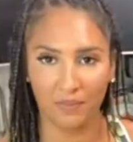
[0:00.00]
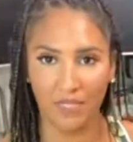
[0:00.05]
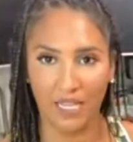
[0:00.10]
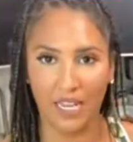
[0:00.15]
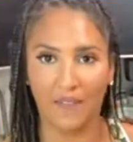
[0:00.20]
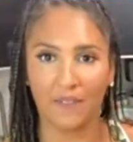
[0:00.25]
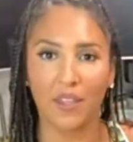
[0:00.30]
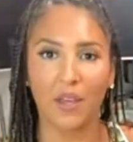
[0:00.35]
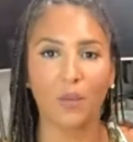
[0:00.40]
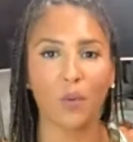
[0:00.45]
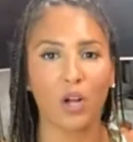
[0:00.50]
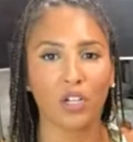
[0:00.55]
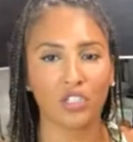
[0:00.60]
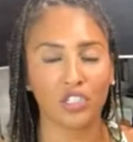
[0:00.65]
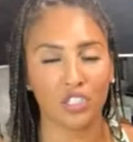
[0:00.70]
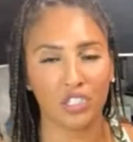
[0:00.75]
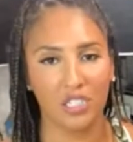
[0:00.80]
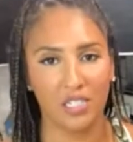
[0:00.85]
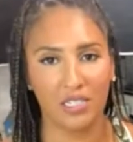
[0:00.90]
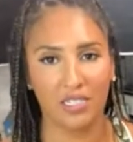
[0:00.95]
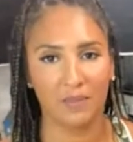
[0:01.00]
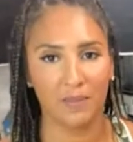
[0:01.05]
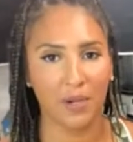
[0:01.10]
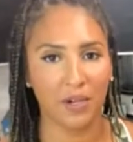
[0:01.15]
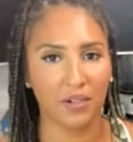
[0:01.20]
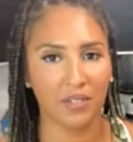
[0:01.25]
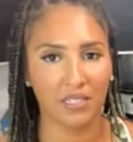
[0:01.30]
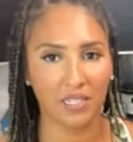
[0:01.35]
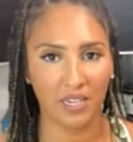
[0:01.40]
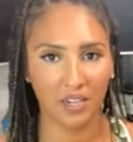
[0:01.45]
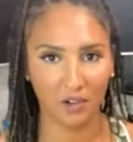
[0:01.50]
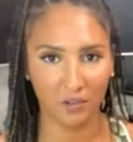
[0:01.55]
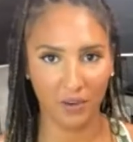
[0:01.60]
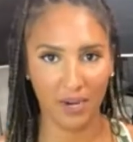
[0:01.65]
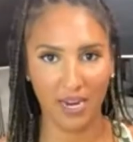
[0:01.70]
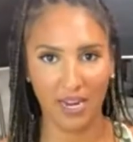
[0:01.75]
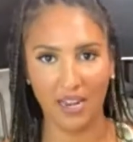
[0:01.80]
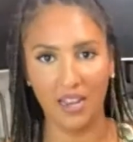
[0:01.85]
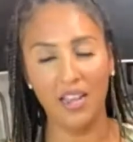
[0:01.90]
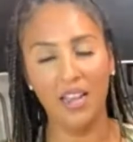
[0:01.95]
if they watch Seaspiracy,
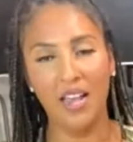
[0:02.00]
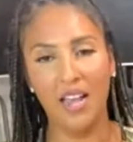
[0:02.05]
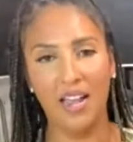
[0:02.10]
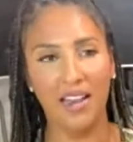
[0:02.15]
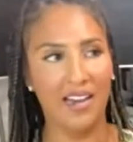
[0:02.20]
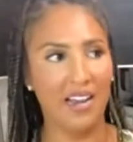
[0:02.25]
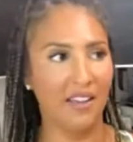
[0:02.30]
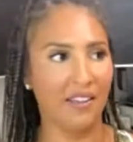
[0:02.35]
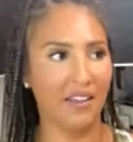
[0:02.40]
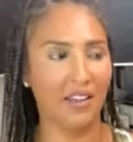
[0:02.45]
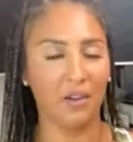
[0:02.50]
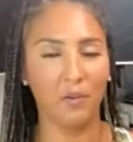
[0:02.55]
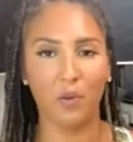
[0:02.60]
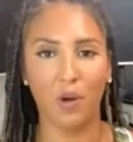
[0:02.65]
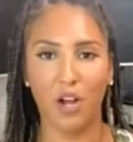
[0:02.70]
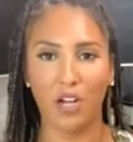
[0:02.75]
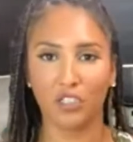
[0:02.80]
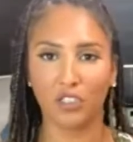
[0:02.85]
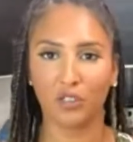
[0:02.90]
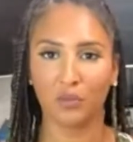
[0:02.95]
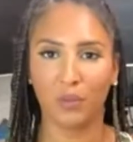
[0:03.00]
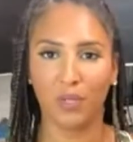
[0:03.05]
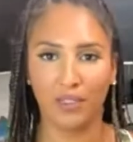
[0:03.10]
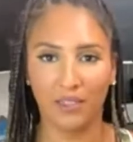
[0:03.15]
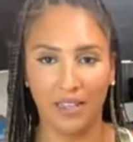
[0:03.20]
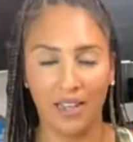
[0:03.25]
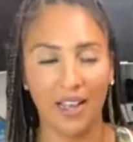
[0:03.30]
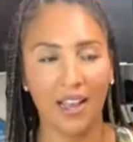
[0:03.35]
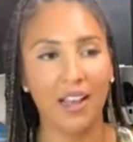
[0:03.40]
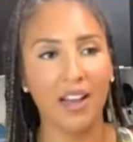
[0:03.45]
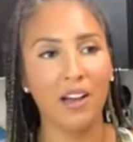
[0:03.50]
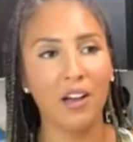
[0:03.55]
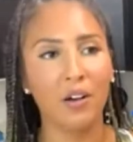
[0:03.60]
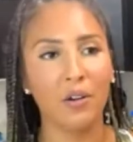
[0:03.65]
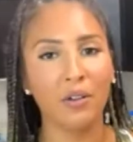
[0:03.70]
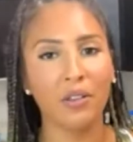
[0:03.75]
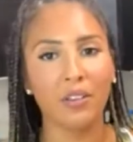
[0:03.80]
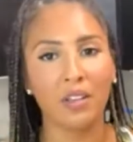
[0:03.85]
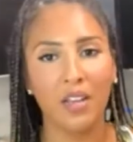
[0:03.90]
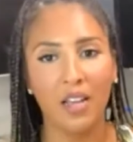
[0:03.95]
great. Now they can watch What the
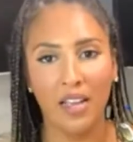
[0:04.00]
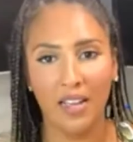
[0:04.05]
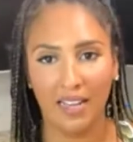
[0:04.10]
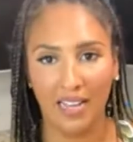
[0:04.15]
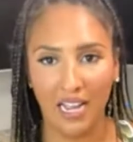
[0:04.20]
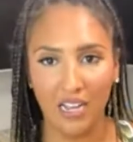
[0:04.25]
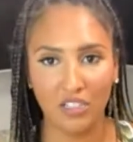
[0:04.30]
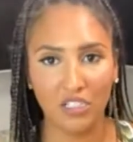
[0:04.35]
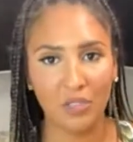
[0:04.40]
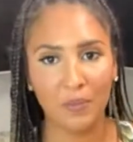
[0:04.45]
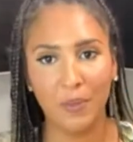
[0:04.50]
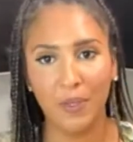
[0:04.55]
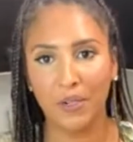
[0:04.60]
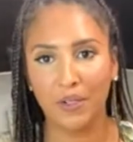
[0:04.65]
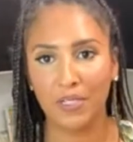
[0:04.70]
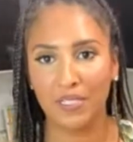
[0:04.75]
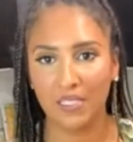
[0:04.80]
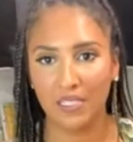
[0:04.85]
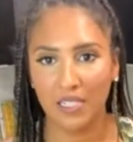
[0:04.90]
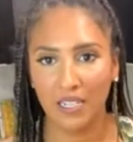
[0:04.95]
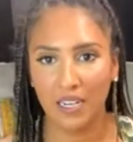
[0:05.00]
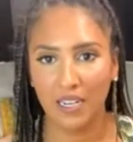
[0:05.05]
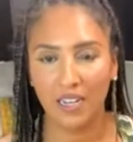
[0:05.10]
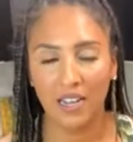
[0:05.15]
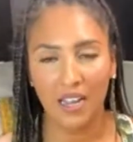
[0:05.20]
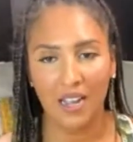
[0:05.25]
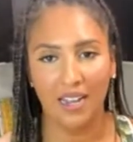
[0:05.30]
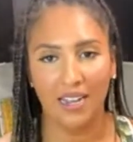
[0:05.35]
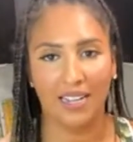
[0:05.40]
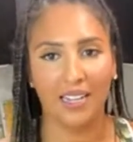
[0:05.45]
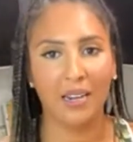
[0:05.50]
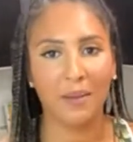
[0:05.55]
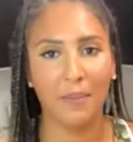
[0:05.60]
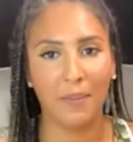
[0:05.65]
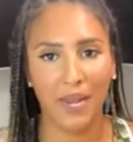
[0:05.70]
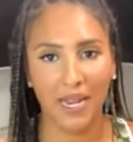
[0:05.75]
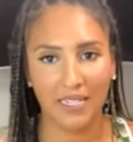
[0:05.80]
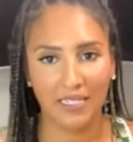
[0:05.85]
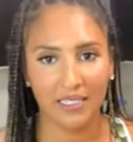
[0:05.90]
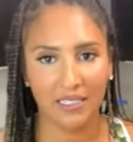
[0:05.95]
Health, Cowspiracy, get a
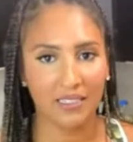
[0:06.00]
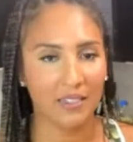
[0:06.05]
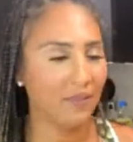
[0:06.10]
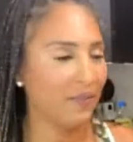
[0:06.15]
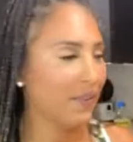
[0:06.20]
basis of